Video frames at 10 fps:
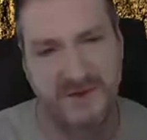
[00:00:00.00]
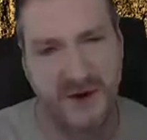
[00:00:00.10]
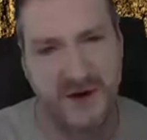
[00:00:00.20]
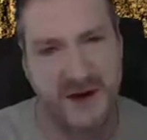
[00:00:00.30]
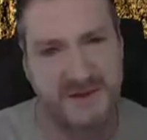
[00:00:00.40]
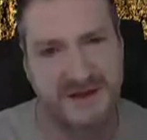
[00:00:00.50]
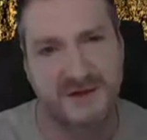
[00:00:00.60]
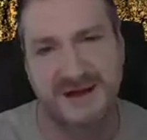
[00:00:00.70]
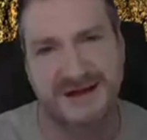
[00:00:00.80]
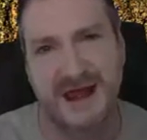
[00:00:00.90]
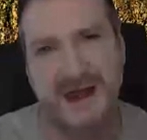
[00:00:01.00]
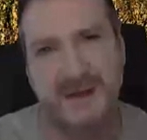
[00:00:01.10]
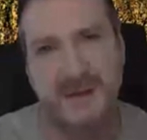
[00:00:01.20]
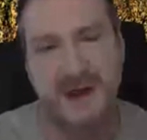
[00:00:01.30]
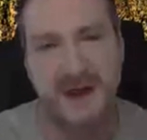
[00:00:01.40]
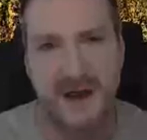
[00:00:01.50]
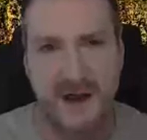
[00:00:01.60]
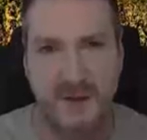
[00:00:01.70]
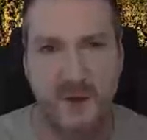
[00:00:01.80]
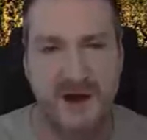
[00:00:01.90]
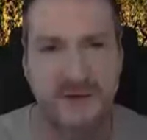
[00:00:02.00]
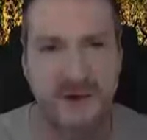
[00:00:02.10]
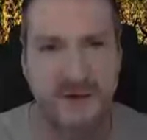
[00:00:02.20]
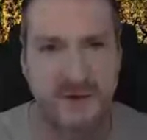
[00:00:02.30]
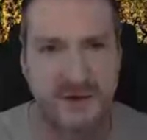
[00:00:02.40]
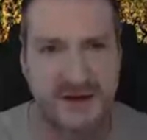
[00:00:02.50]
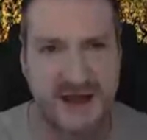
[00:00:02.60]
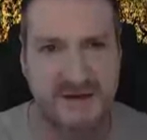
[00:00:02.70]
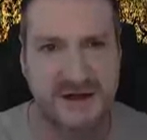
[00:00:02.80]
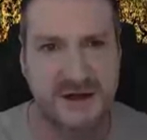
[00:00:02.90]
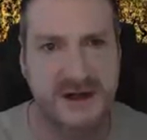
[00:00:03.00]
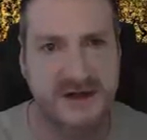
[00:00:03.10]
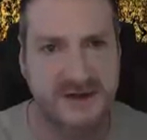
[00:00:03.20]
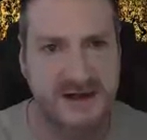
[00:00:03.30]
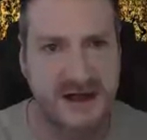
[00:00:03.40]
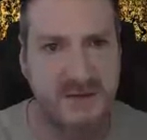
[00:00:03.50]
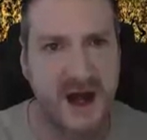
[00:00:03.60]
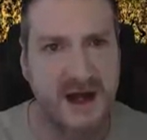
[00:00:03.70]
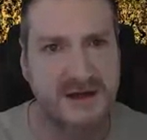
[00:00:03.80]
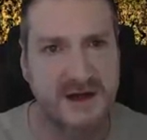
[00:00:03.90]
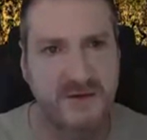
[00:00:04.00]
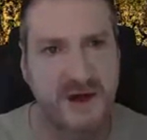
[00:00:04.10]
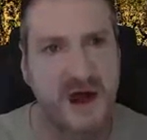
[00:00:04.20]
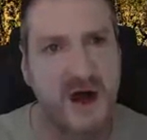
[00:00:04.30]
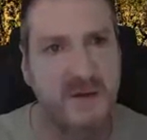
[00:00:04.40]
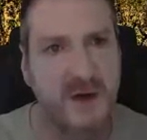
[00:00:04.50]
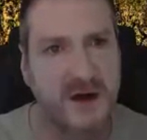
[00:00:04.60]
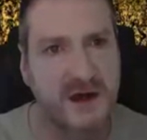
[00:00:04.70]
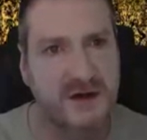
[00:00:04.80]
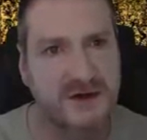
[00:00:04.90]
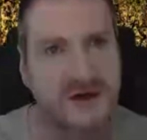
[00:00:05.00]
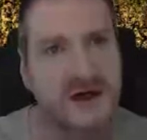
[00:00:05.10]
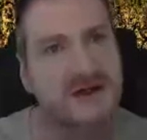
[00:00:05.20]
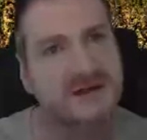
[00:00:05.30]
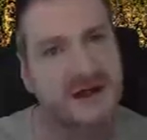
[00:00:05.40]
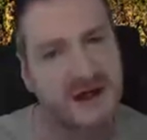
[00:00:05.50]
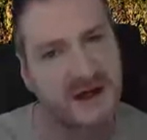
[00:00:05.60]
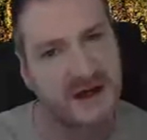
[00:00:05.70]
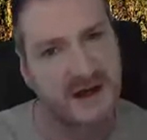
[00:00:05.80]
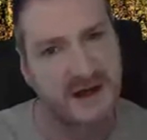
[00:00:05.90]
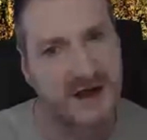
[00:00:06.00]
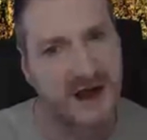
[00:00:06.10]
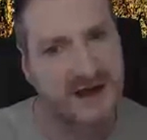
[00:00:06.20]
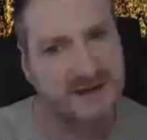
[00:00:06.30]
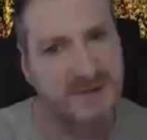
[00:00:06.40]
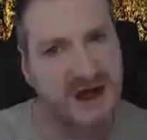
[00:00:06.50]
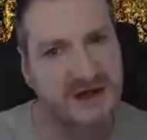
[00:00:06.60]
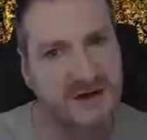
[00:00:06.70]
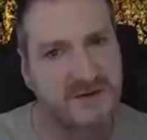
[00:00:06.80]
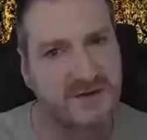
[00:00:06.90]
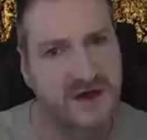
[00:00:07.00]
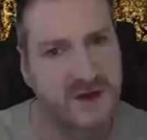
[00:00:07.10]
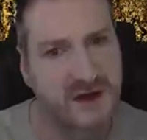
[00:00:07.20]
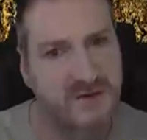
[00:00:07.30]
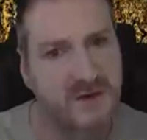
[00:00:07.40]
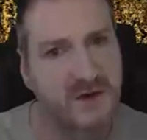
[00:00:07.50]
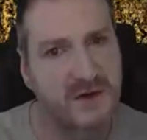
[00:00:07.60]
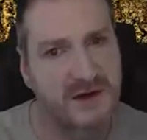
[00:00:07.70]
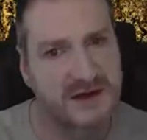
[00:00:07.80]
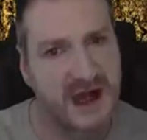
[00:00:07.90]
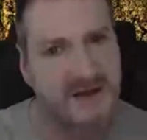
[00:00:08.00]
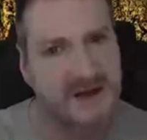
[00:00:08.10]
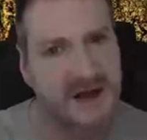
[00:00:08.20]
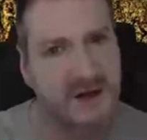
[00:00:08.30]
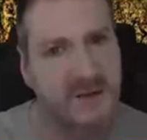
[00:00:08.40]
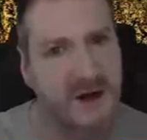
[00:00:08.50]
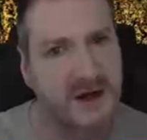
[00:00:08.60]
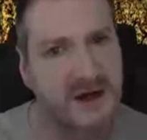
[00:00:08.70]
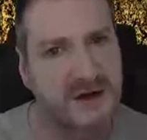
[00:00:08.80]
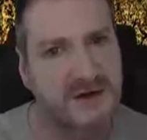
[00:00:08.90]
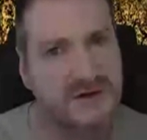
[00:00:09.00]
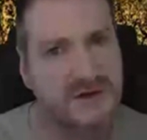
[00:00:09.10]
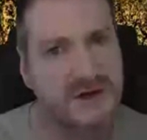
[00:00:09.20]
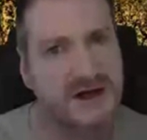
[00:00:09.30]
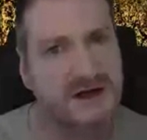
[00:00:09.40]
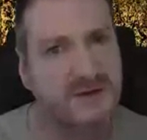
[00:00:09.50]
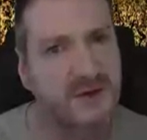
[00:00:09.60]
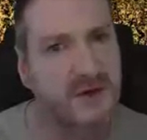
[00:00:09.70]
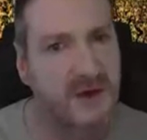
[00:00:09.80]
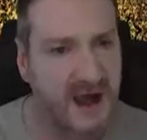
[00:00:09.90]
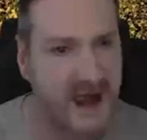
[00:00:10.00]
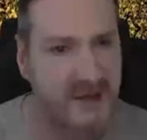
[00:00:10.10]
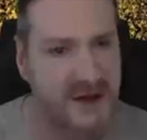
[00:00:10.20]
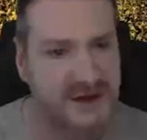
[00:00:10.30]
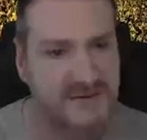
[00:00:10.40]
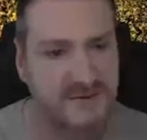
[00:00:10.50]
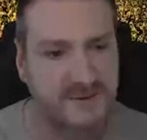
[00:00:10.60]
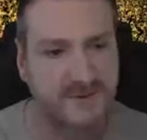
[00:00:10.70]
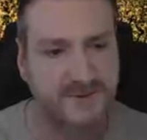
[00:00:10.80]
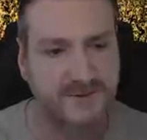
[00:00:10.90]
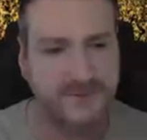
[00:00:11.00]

both programs look the same. One saves trees for cinematic, so really high polygon trees. Uh, SpeedTree for U E four saves lower polygon trees for a game engine.